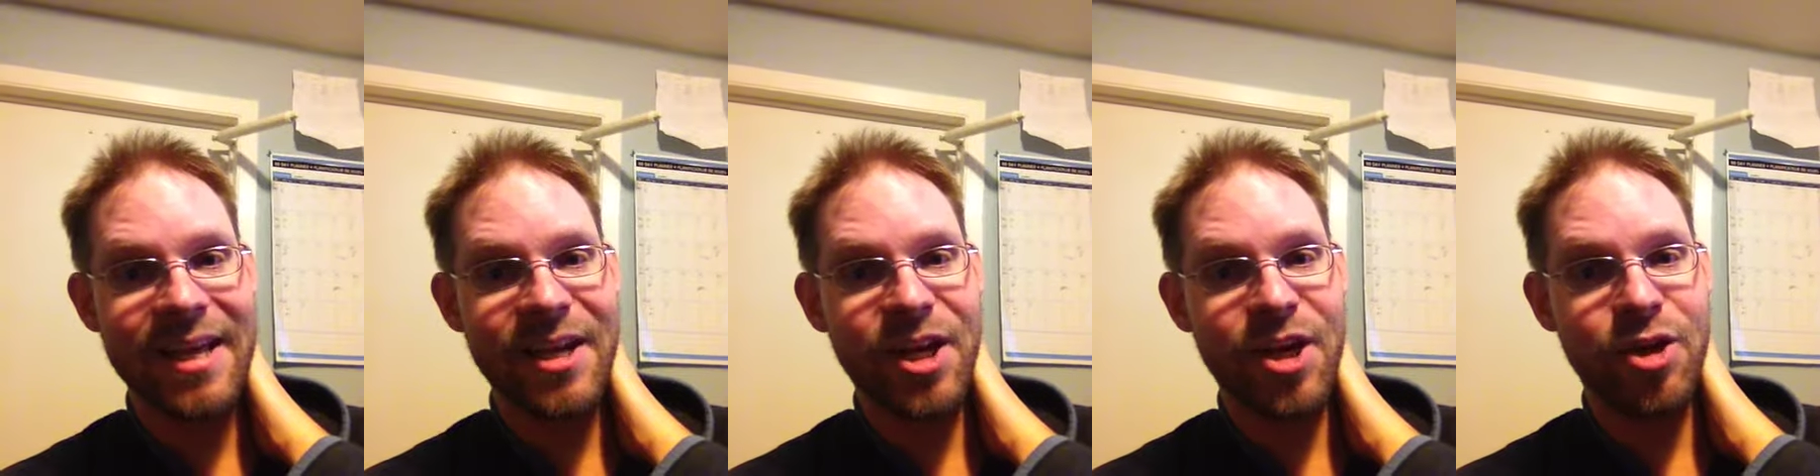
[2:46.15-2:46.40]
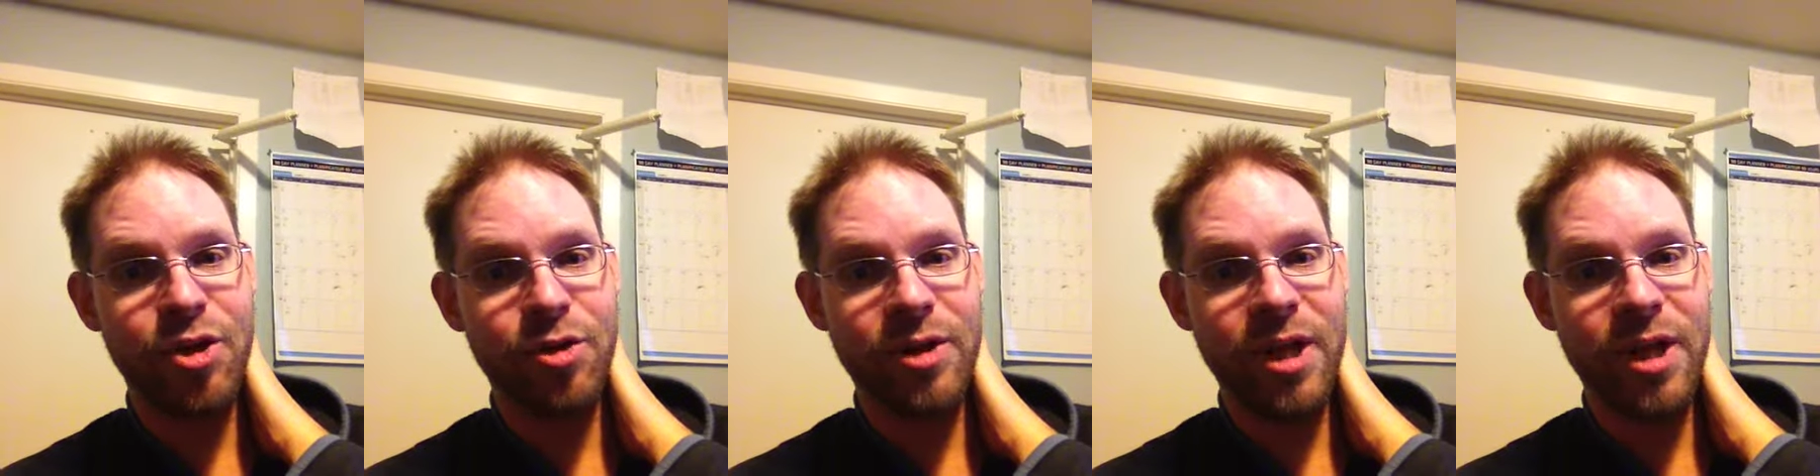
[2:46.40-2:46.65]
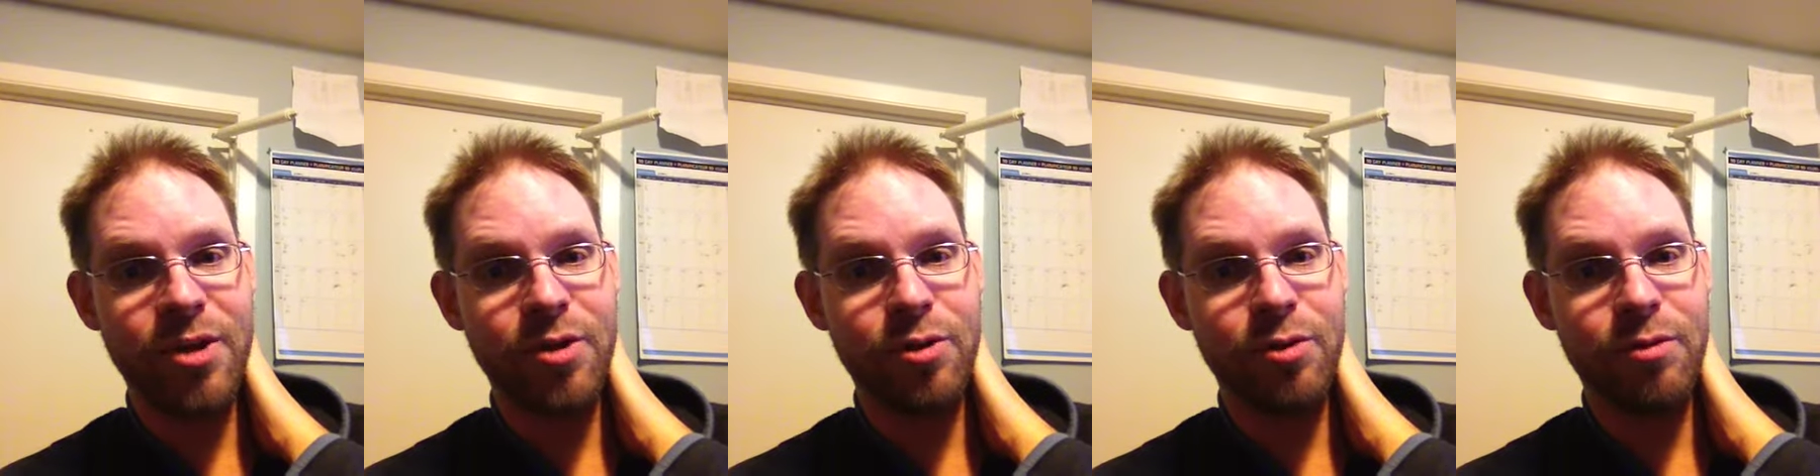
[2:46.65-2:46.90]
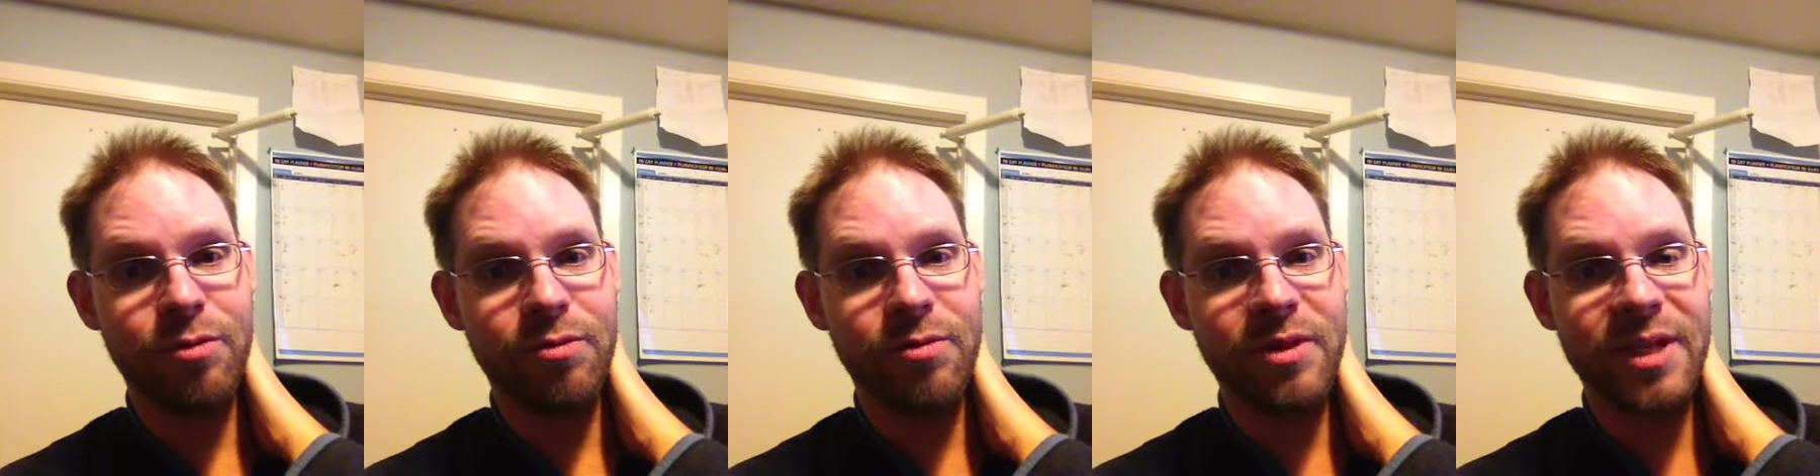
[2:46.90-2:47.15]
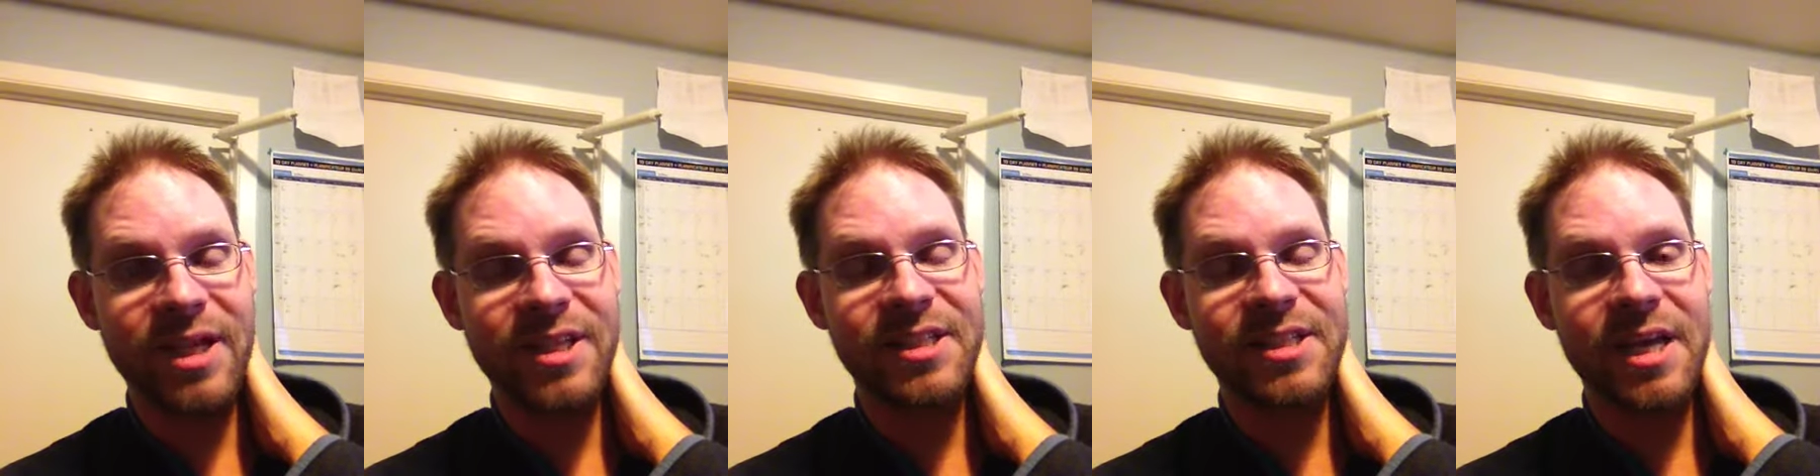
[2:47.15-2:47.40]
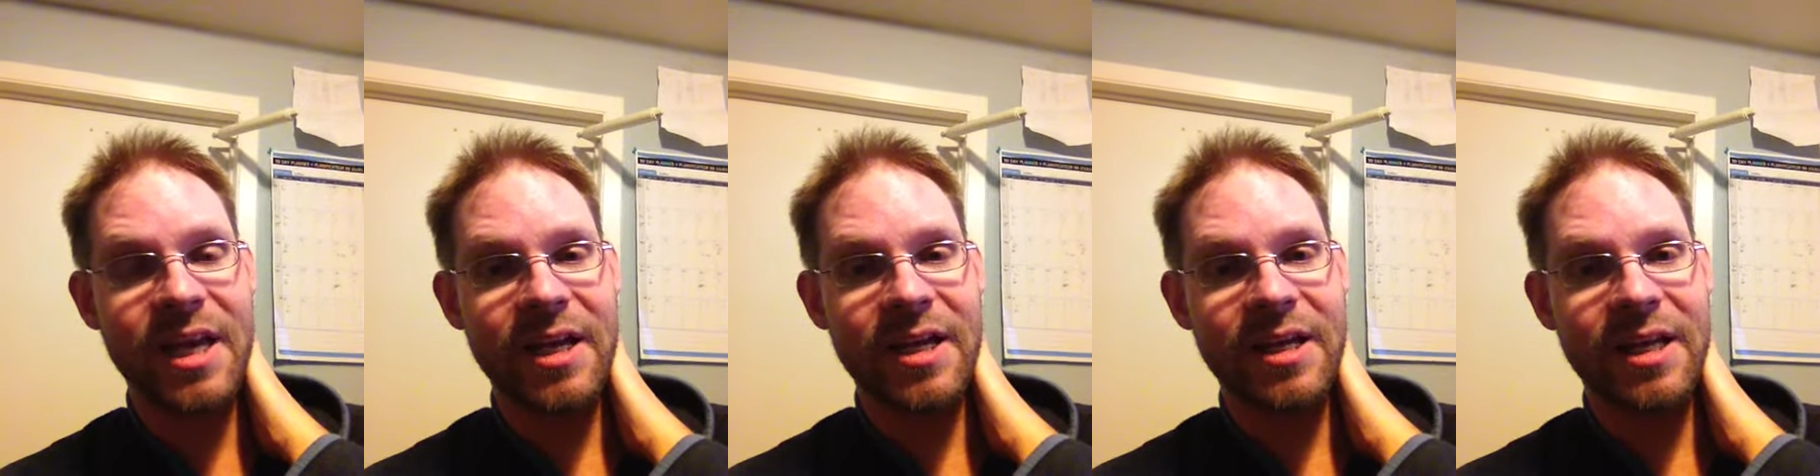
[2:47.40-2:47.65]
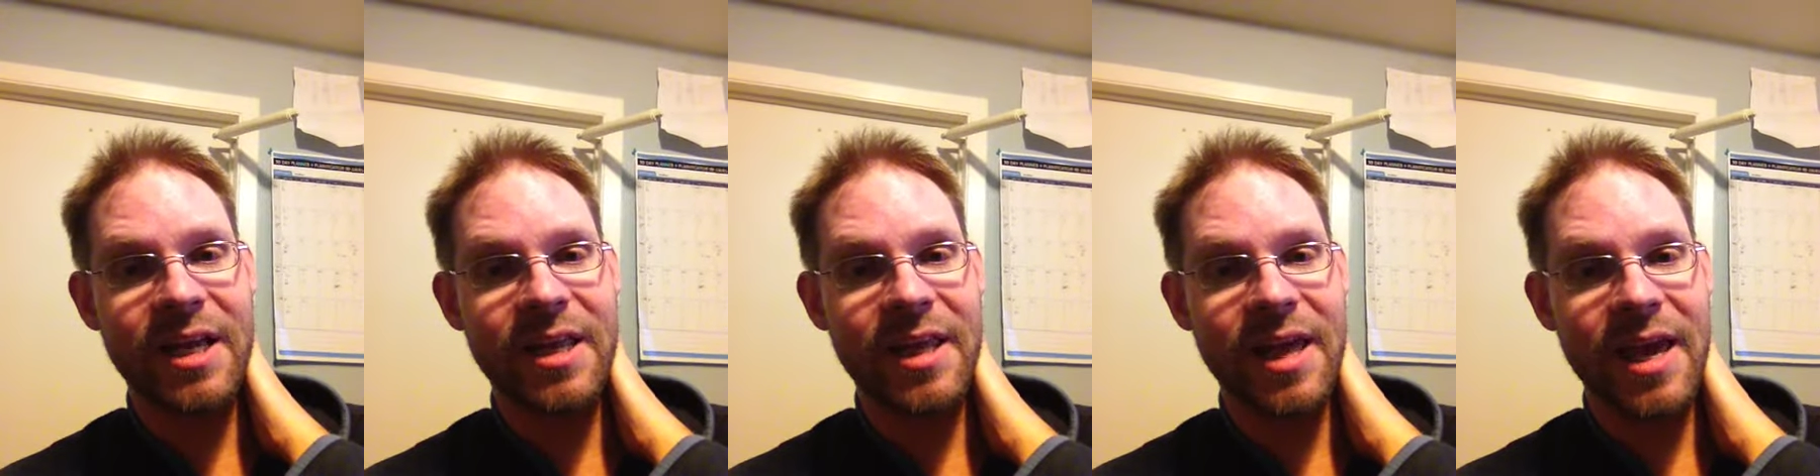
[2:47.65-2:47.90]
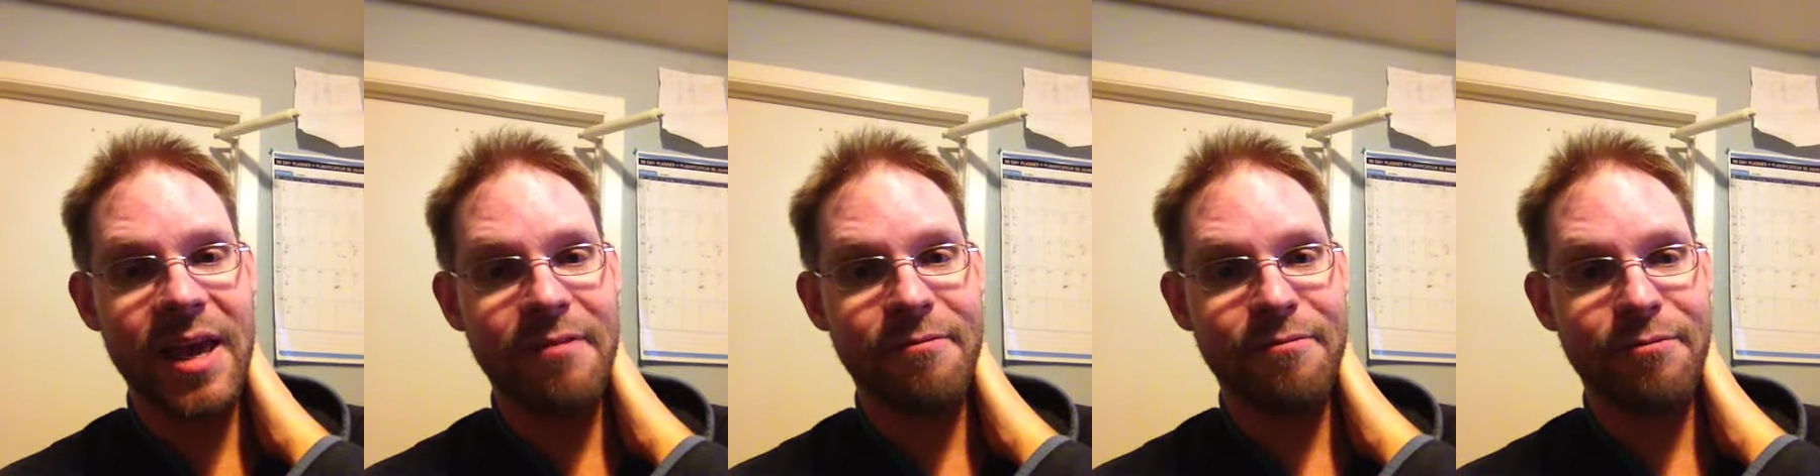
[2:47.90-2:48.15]
they
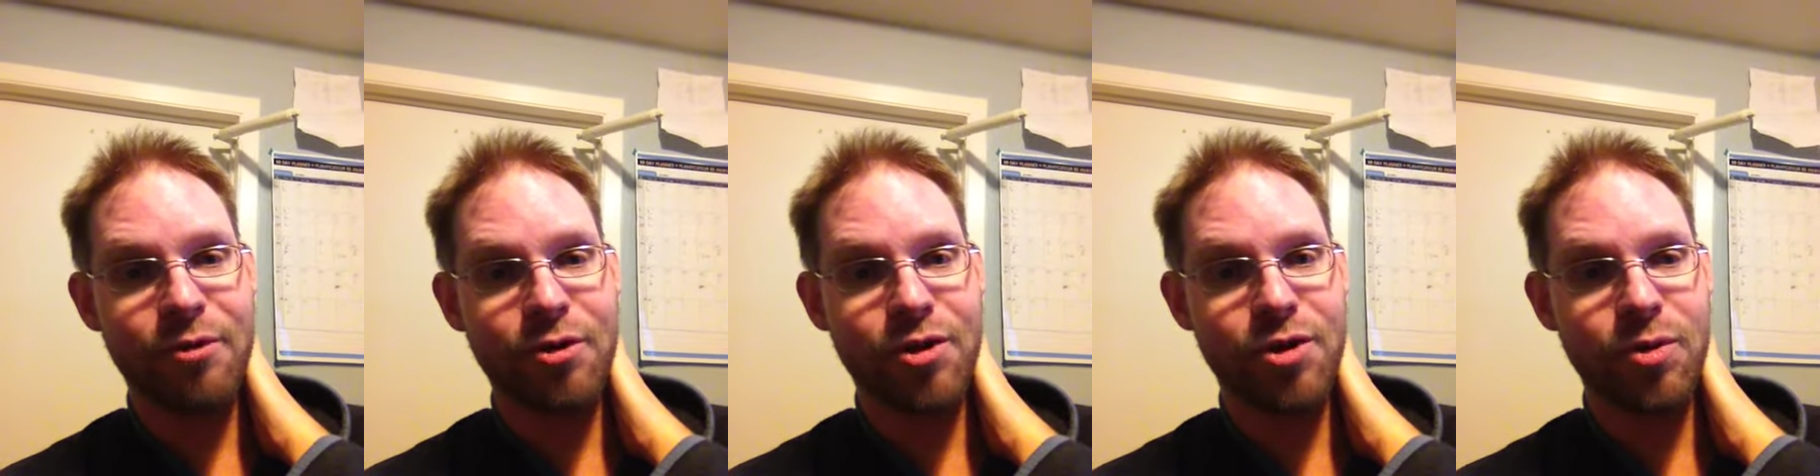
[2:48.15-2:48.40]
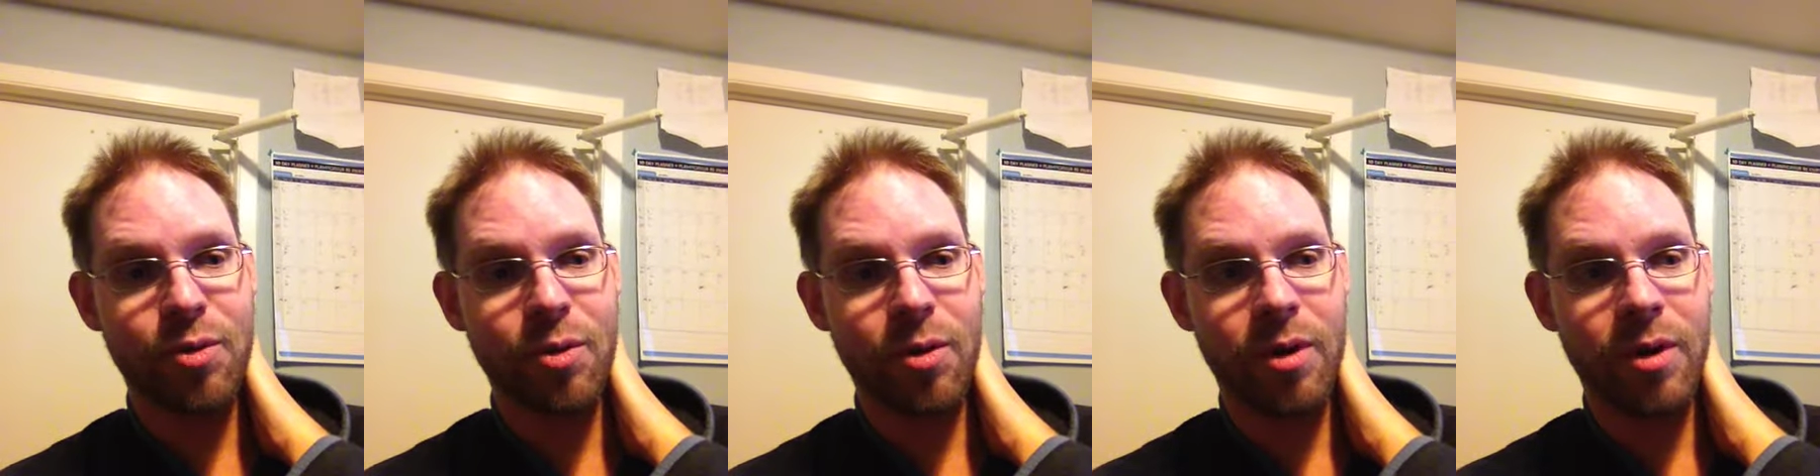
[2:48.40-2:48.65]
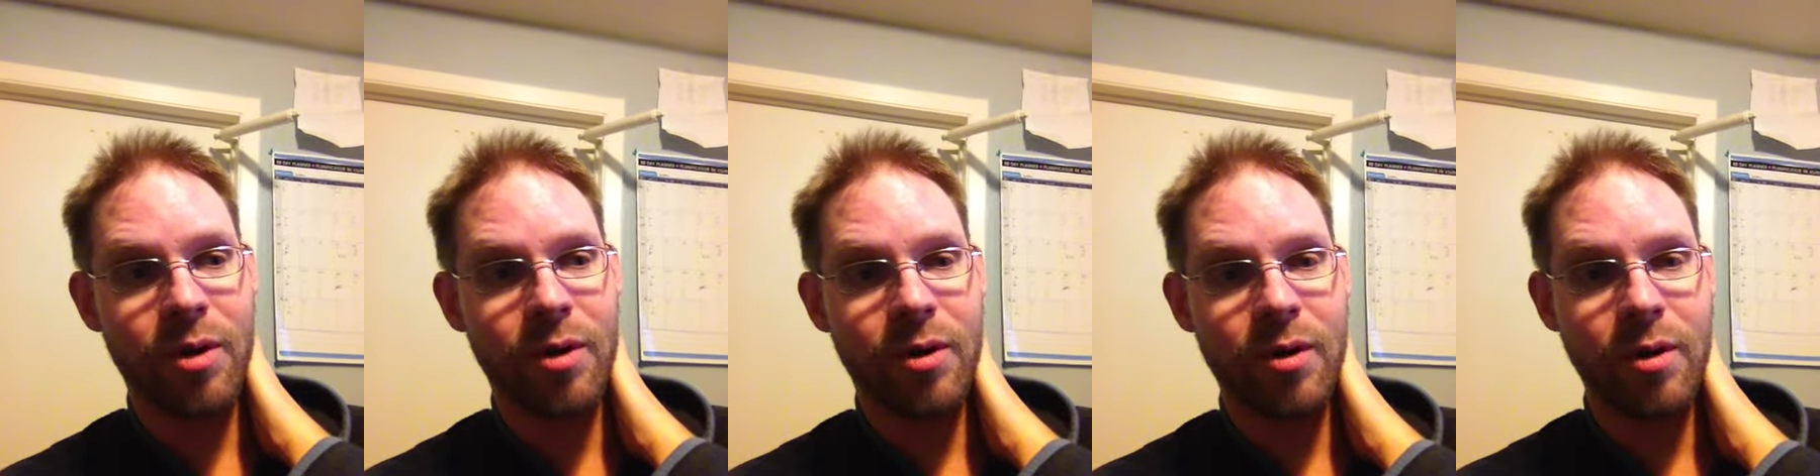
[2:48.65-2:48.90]
have for sure.